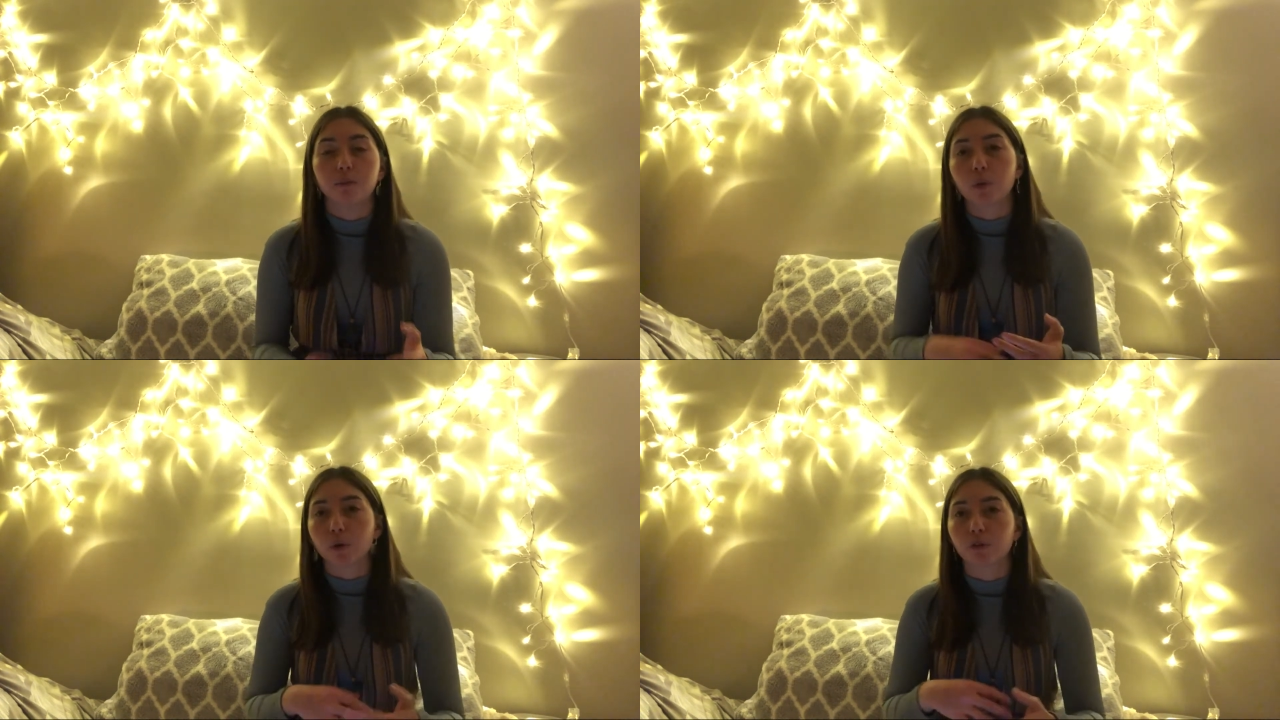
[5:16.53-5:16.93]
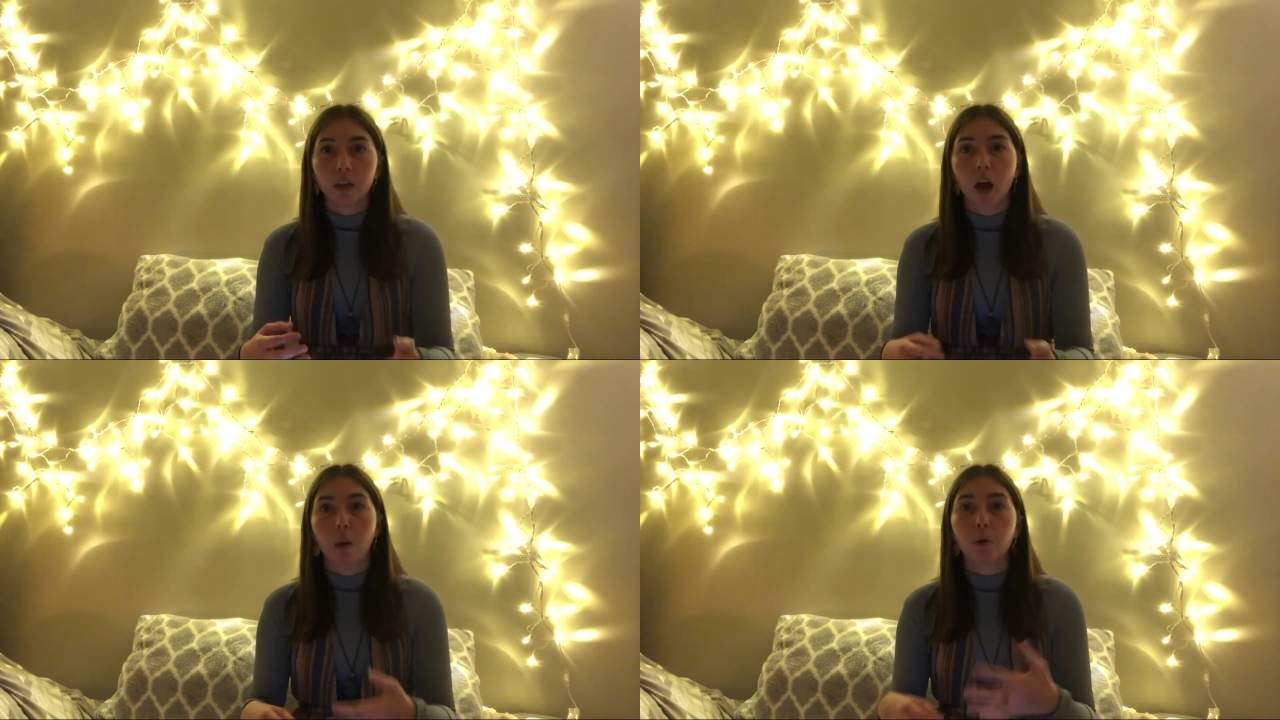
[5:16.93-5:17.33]

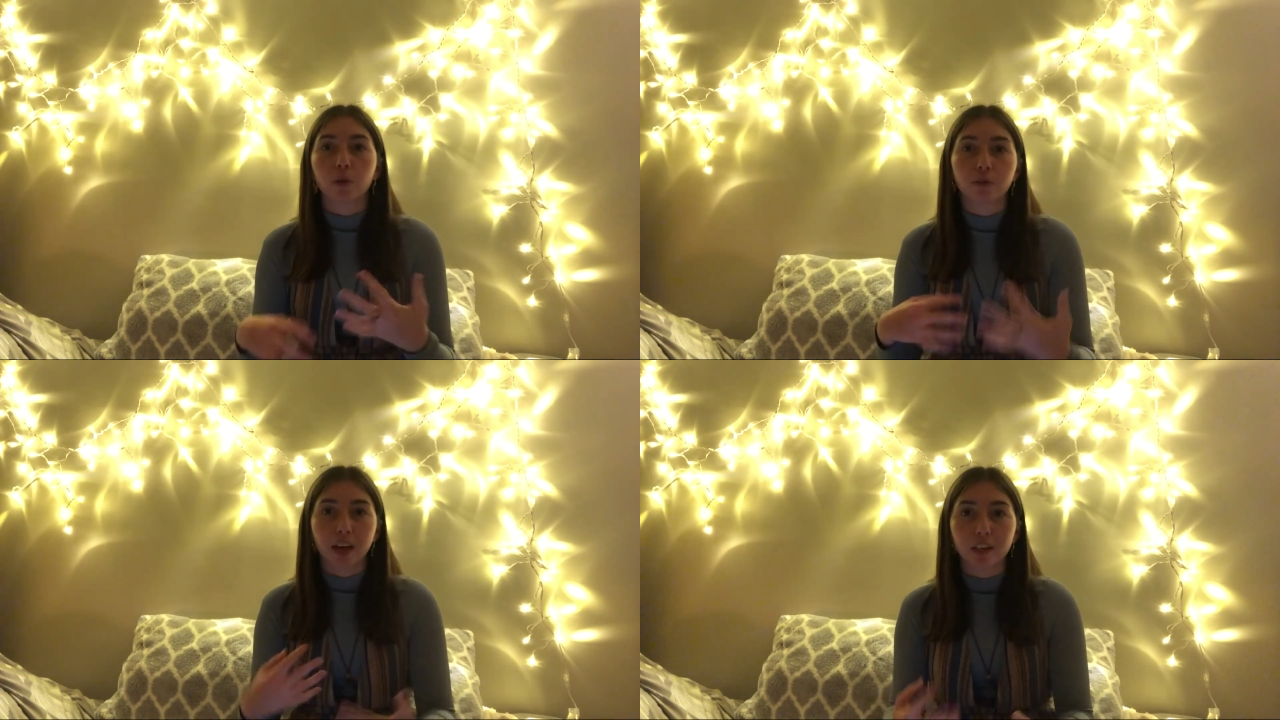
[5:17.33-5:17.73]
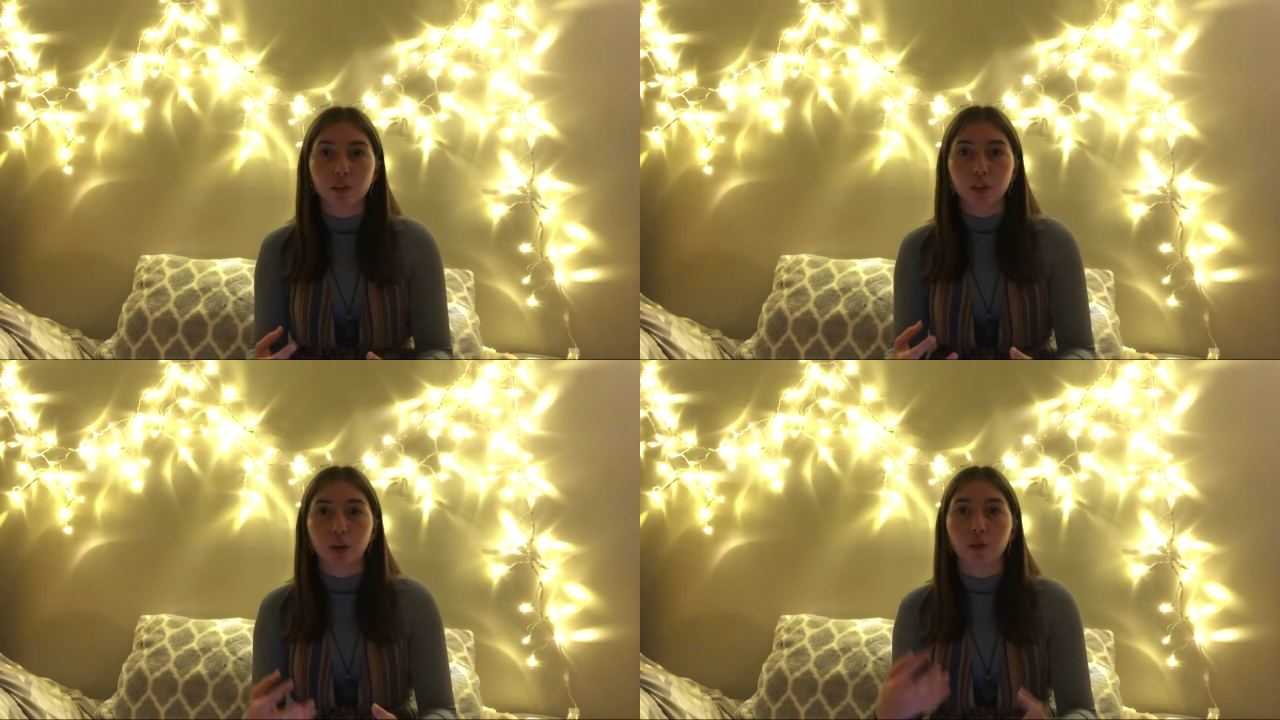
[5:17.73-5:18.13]
more
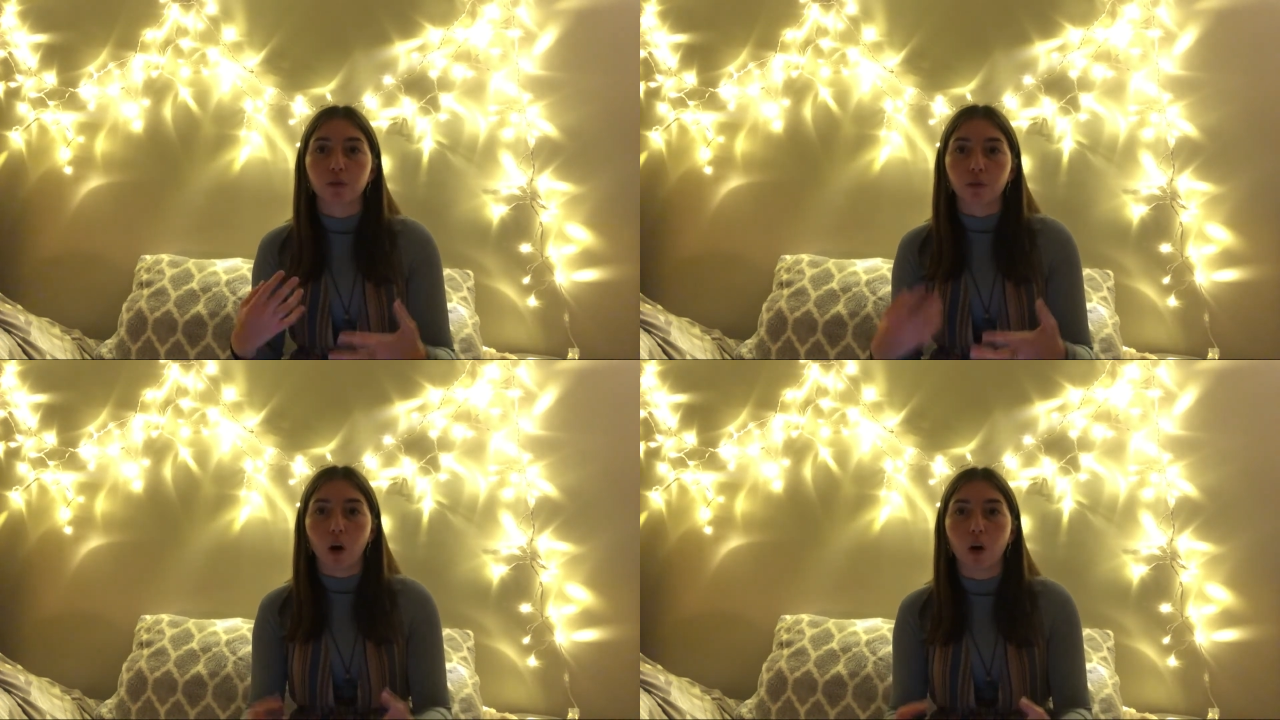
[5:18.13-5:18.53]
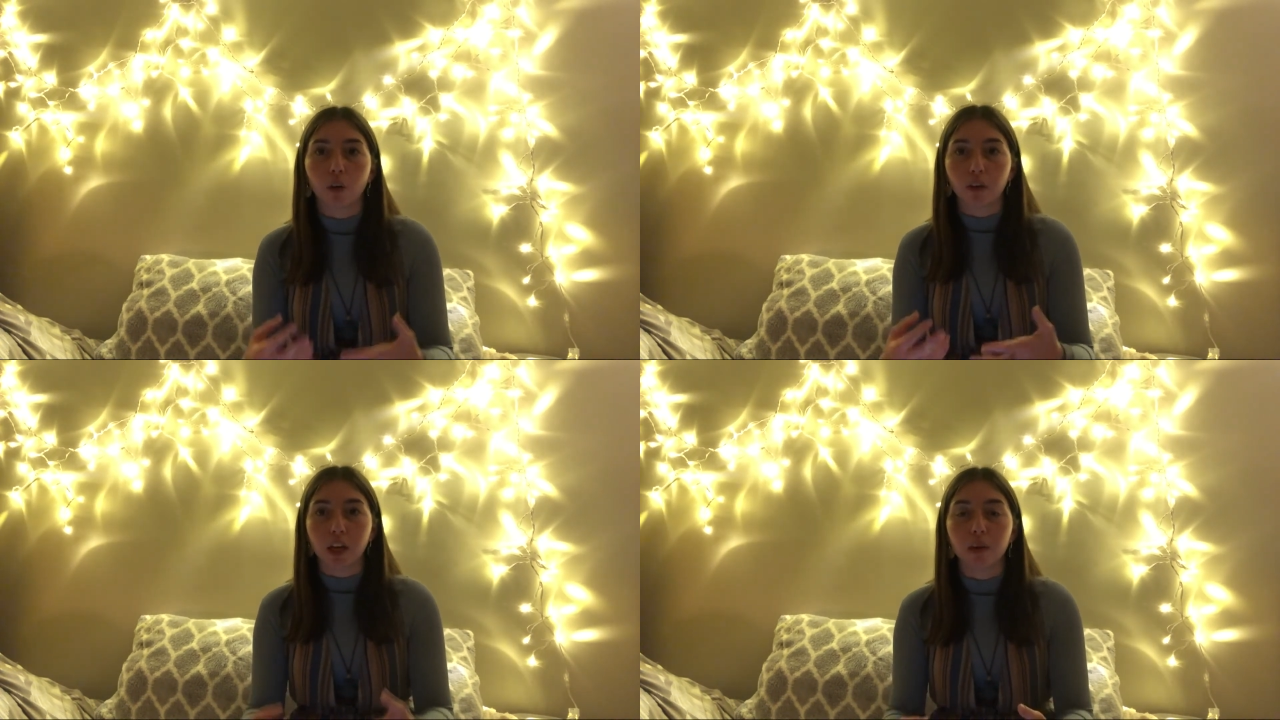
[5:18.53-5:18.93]
fancier
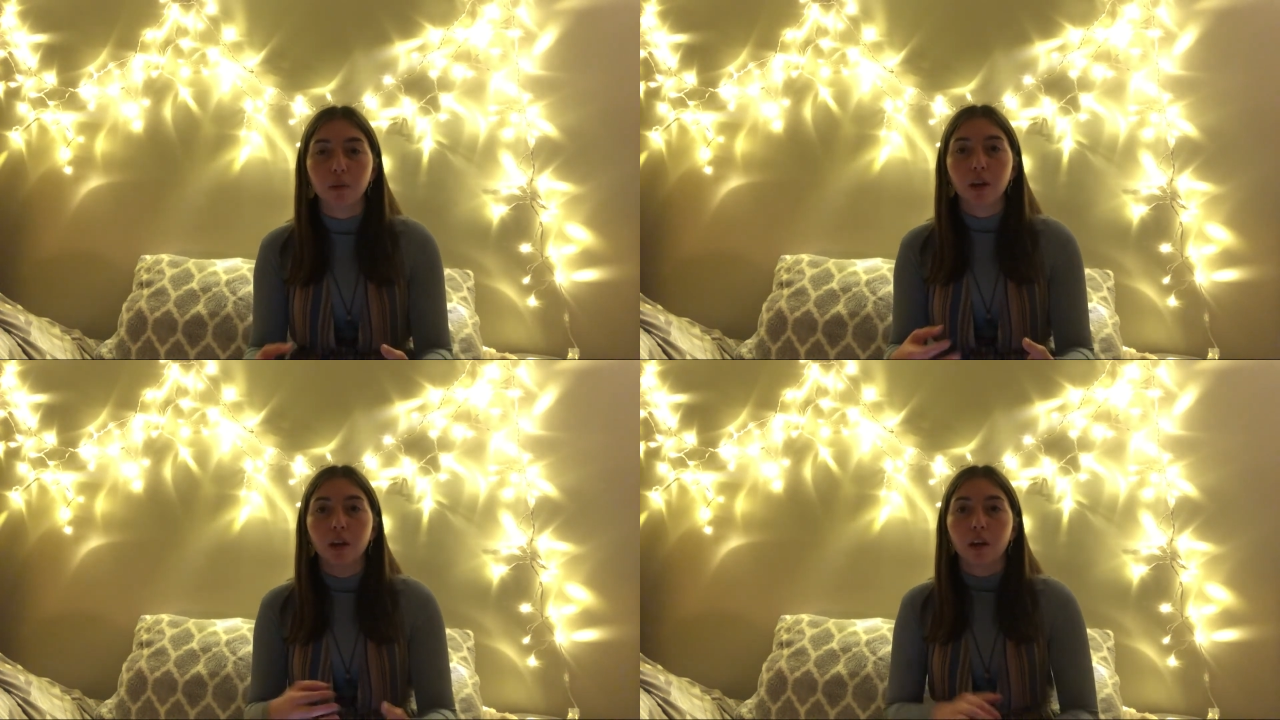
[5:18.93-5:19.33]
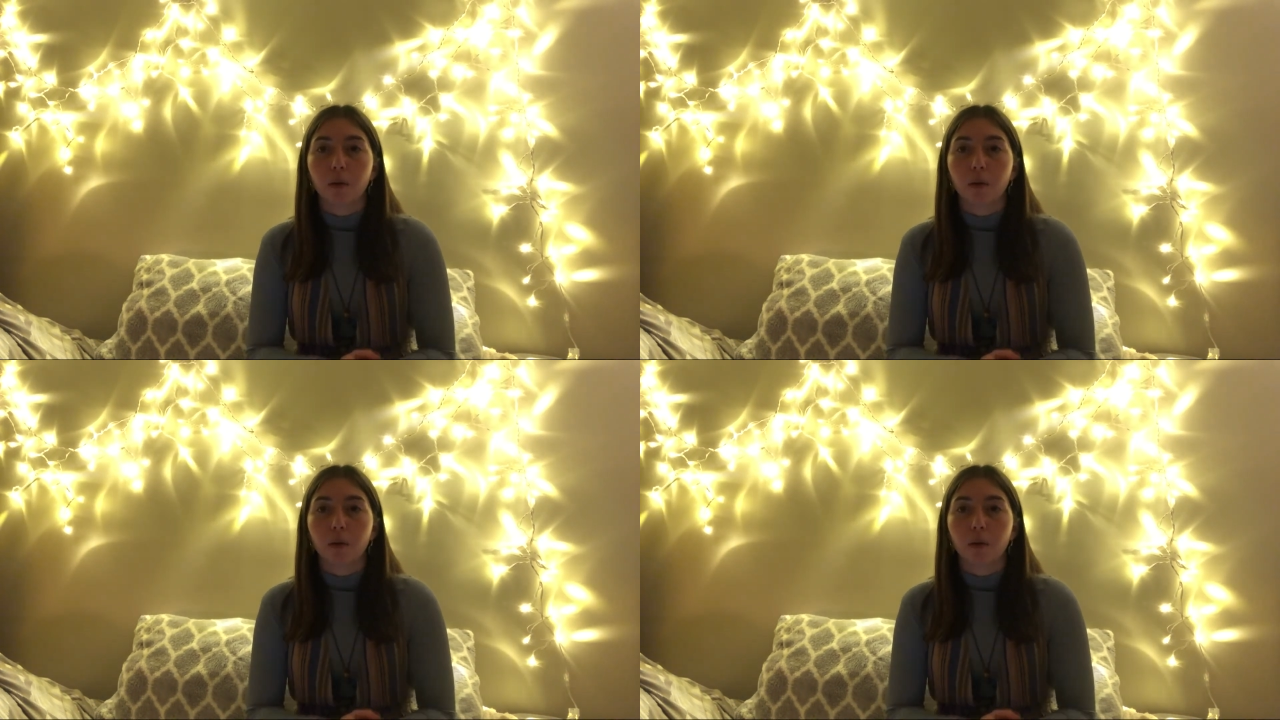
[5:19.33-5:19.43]
fall theme,